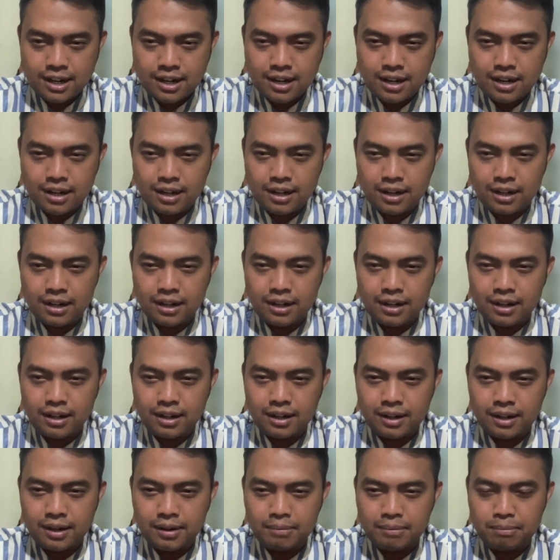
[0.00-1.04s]

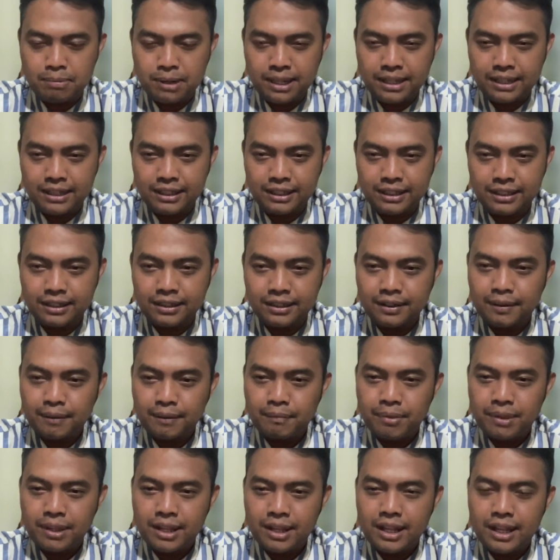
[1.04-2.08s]
barrier,
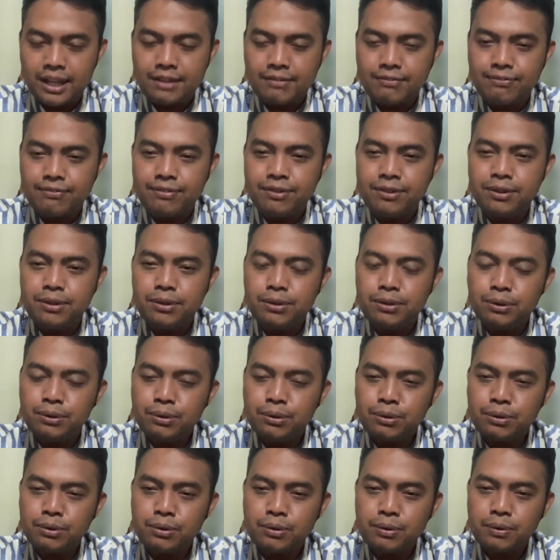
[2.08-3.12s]
if
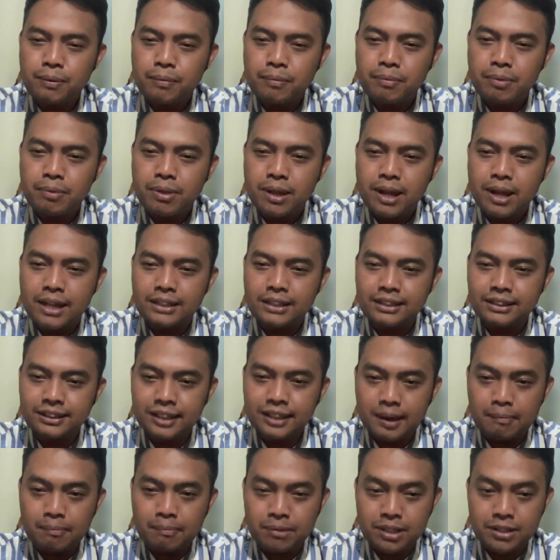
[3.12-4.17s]
you, and this is
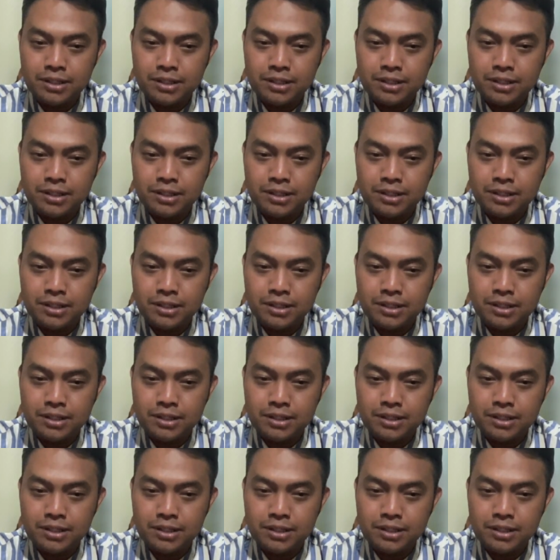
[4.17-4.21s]
empty